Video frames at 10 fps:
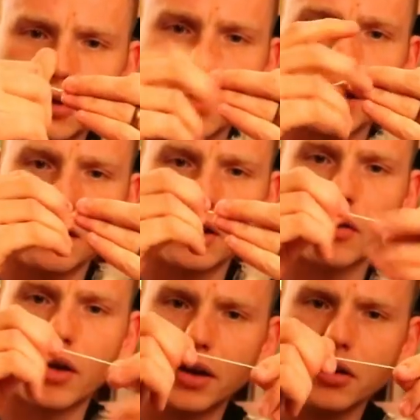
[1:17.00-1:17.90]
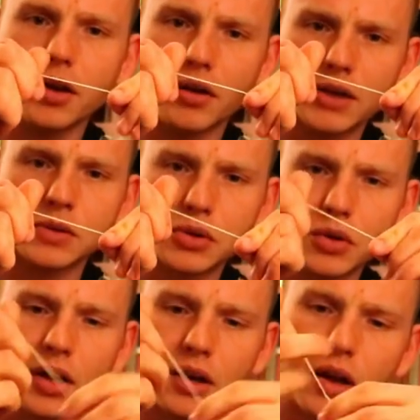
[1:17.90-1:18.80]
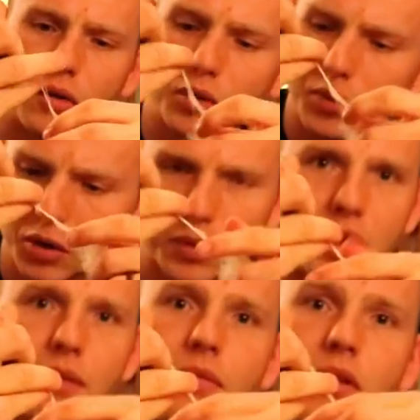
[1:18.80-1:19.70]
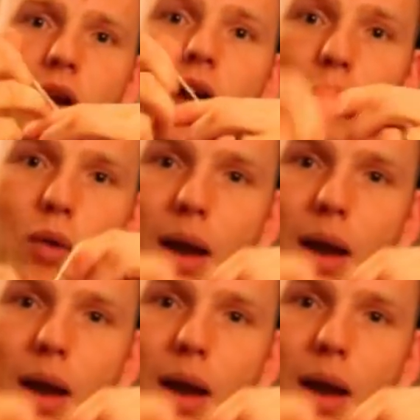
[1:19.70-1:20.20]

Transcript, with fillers: a string, and you're like, good, I got some string, now what do I do with it? And you gotta